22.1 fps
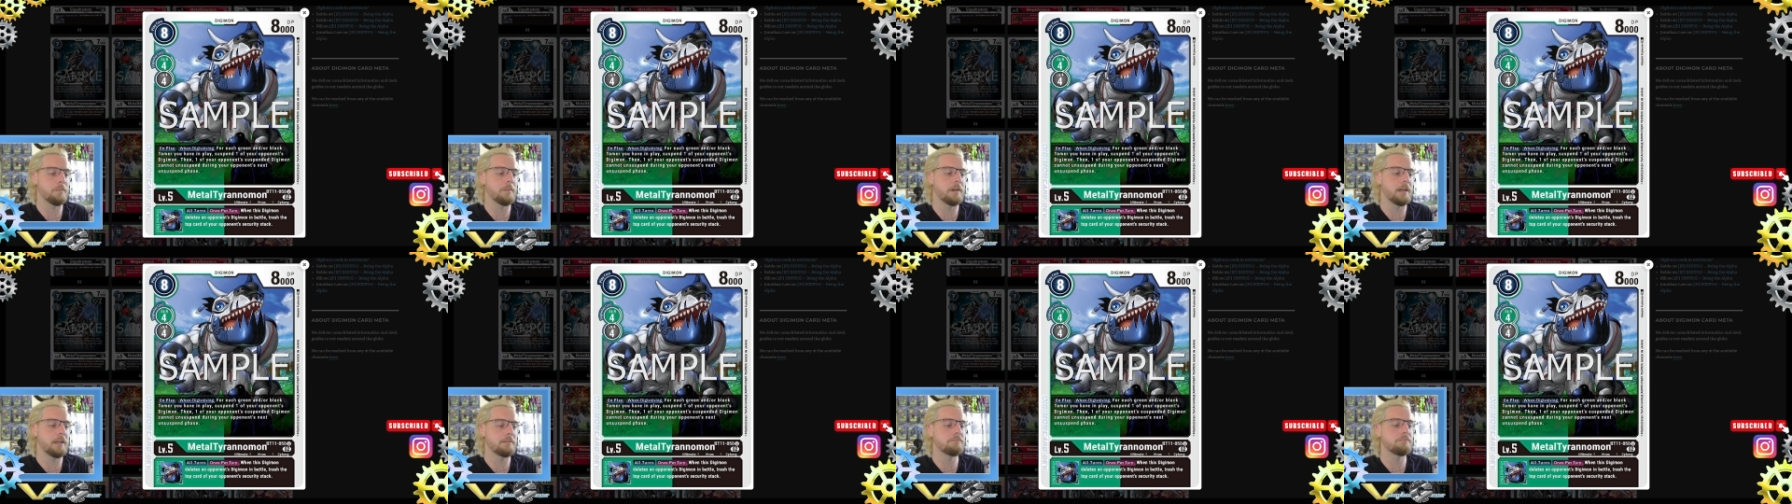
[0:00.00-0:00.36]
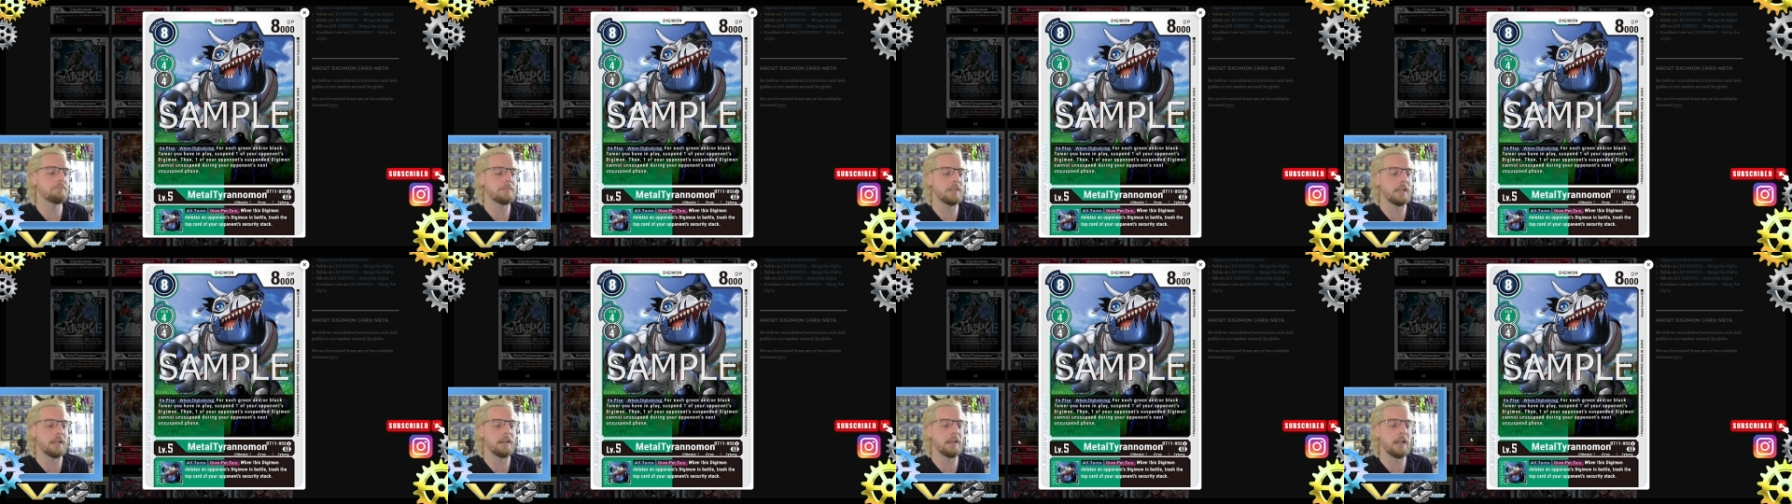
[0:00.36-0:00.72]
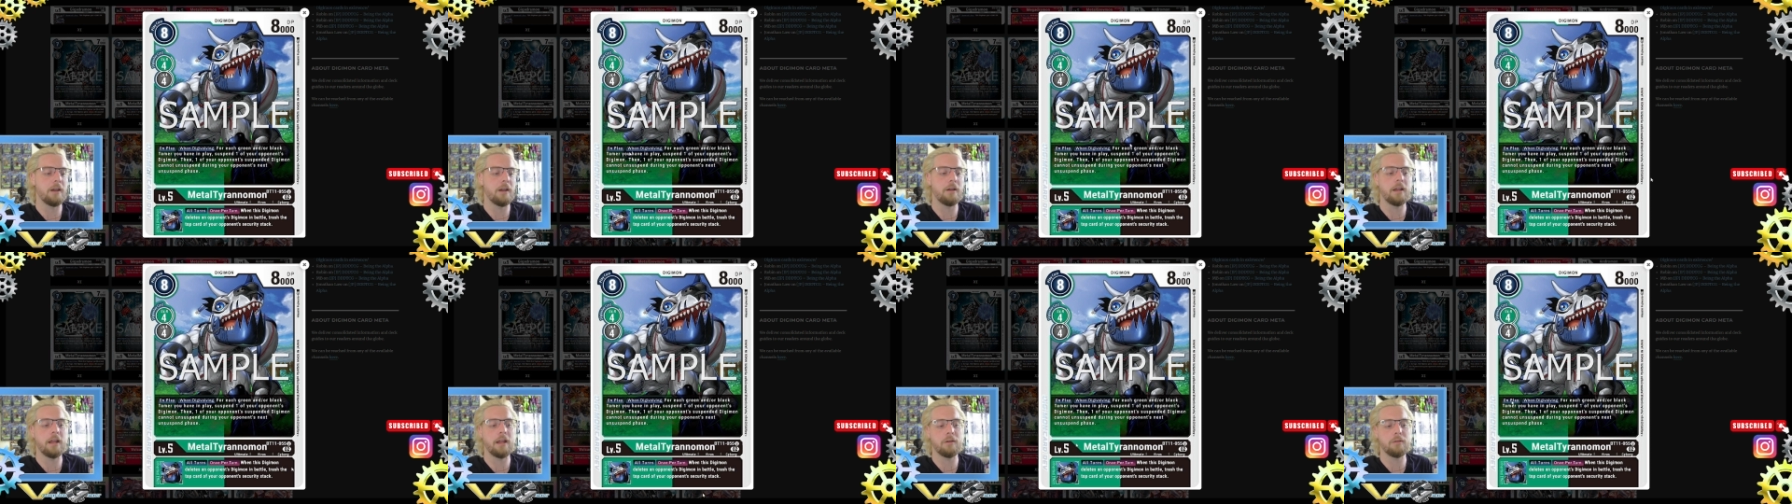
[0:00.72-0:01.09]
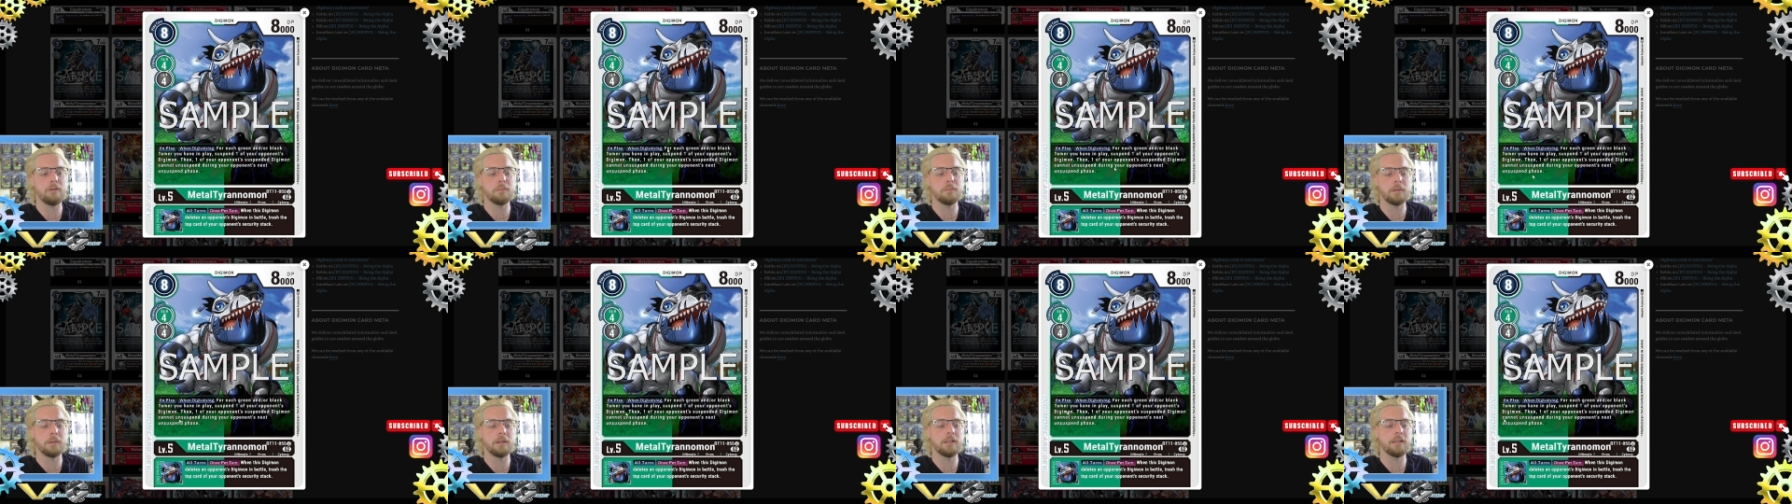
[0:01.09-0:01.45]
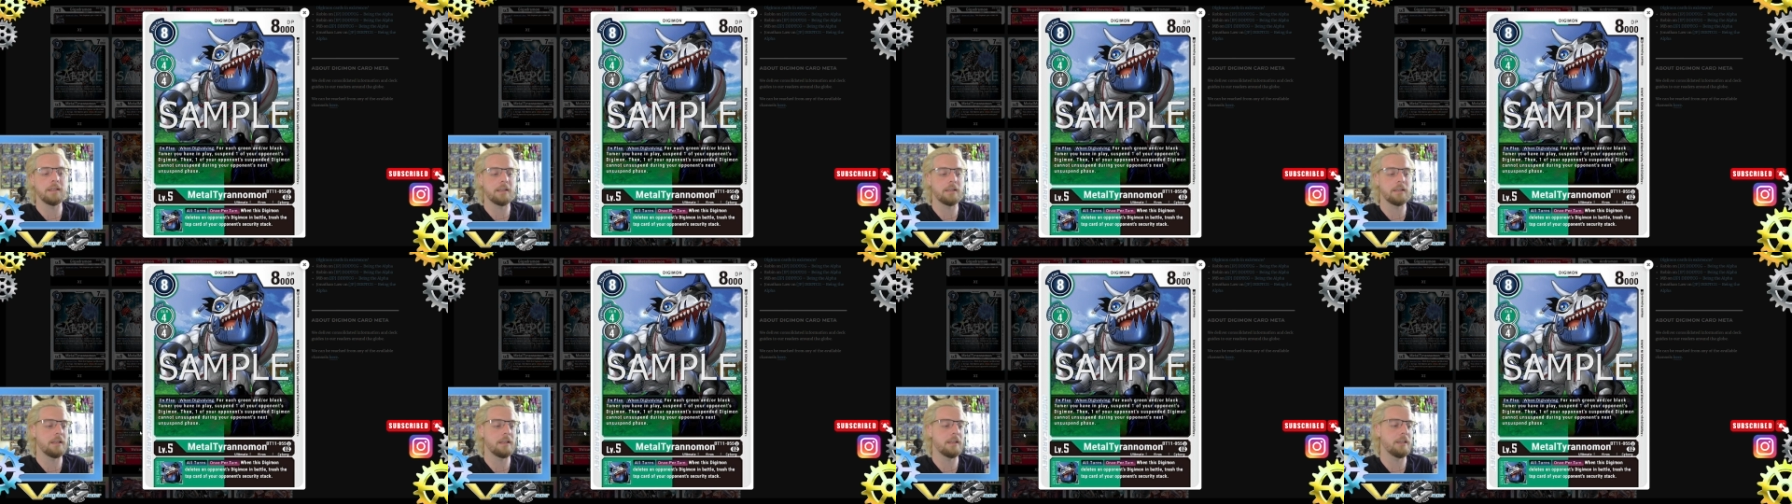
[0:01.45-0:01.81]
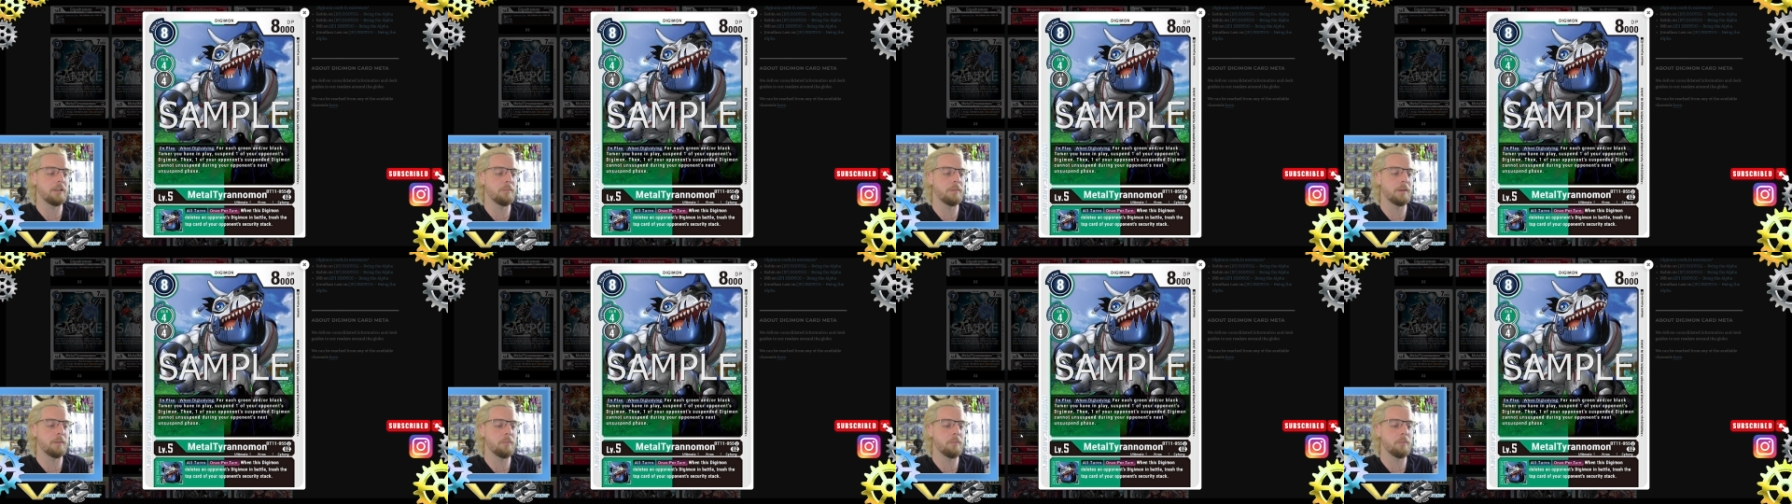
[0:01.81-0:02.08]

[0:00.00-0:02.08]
but yeah, I would put like a little bit